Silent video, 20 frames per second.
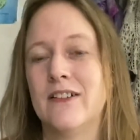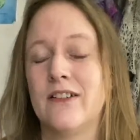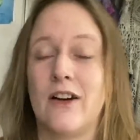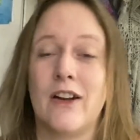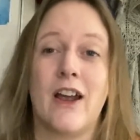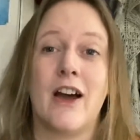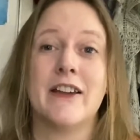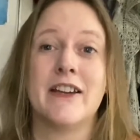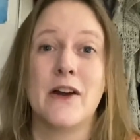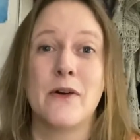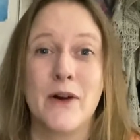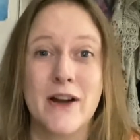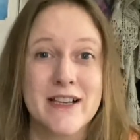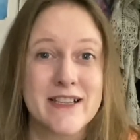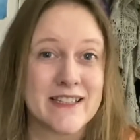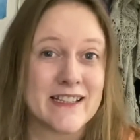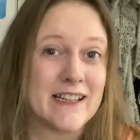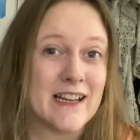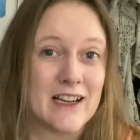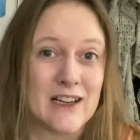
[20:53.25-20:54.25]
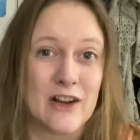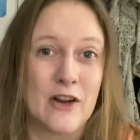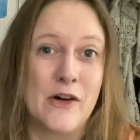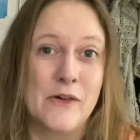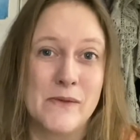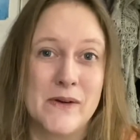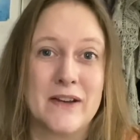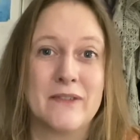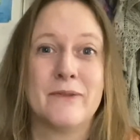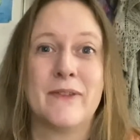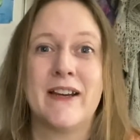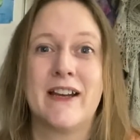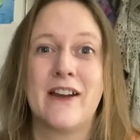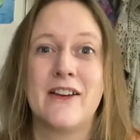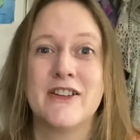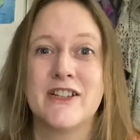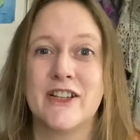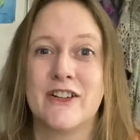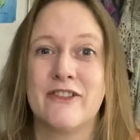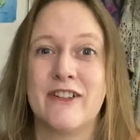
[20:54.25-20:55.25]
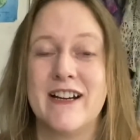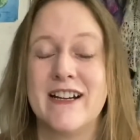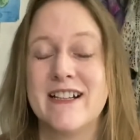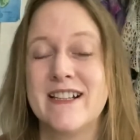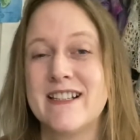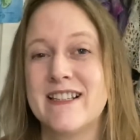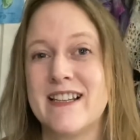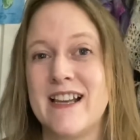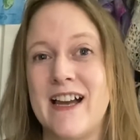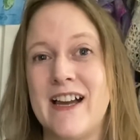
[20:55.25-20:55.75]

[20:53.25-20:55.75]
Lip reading: Well, I know I see it a lot when we go to Greece.